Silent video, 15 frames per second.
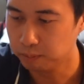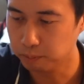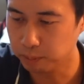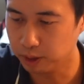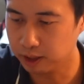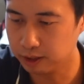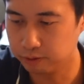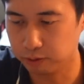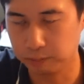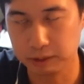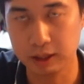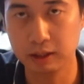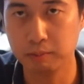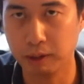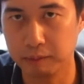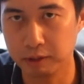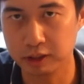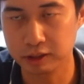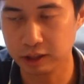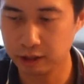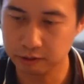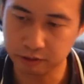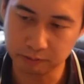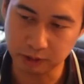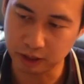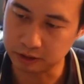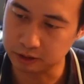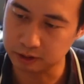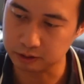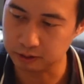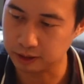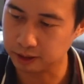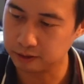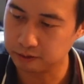But if I'm eating by myself, I'm not going to do that,